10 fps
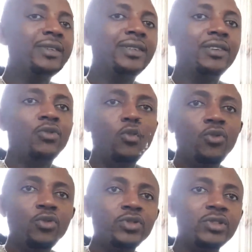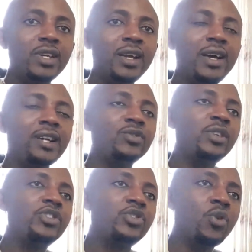the glucose are
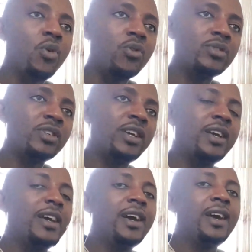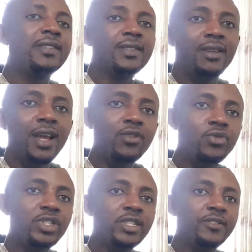actually stored as
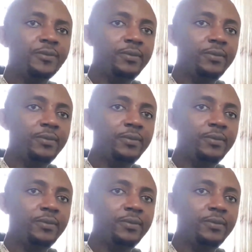glycogen.